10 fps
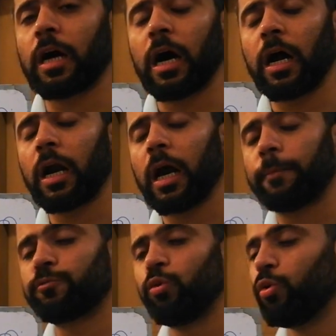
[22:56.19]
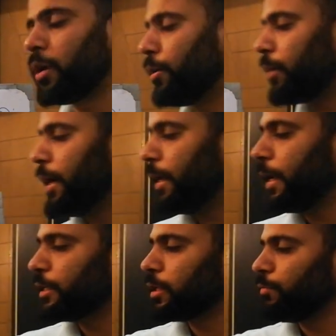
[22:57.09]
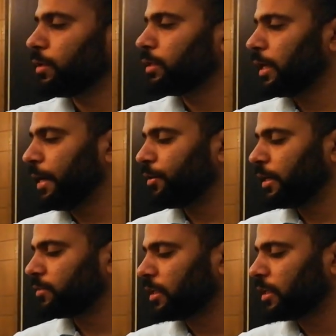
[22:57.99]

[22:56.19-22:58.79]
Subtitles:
are absolute contraindication with the nitrates,